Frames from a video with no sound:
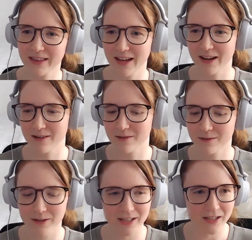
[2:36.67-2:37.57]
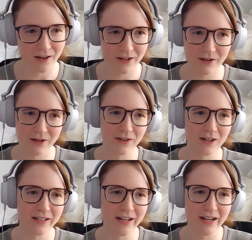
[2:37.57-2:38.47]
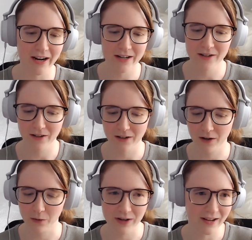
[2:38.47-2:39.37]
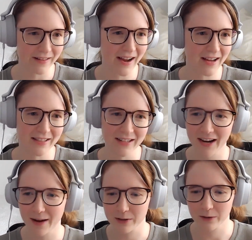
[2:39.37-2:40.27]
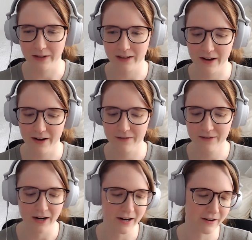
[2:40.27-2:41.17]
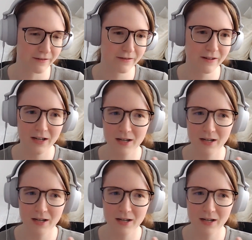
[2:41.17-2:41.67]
And then once I started university, I took a coding class and I absolutely loved kind of